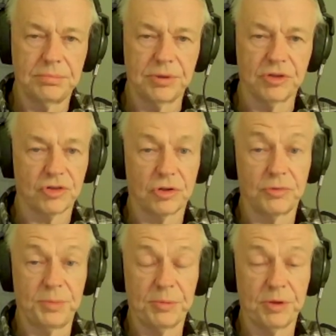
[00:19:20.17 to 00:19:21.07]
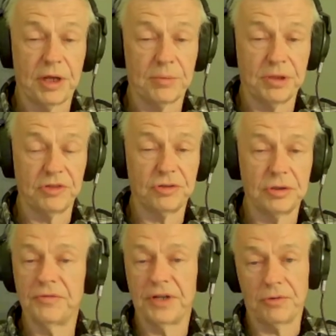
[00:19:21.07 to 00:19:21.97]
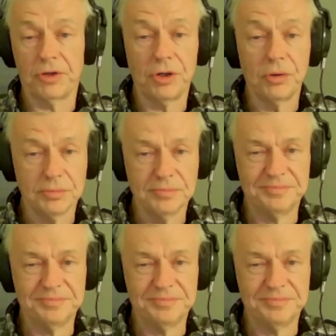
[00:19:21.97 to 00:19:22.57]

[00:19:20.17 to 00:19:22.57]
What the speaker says: because all those people had a place to live and now they don't.